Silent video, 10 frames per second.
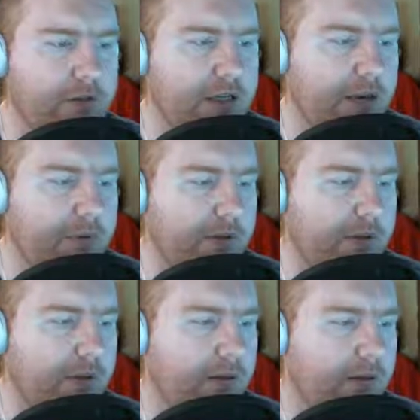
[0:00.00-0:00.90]

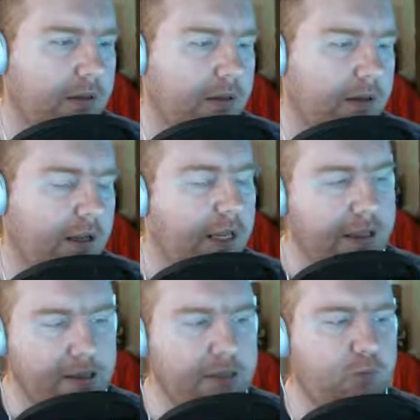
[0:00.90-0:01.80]
cycle.
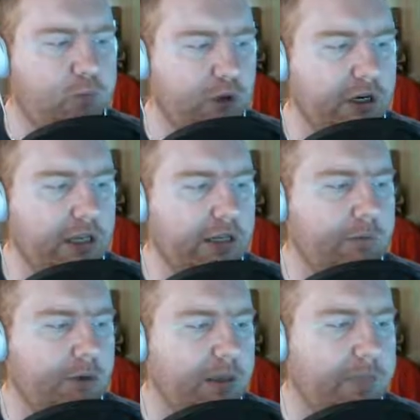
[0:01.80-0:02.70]
This is really,
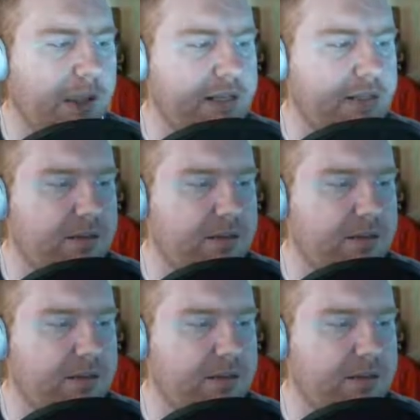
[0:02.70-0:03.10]
really basic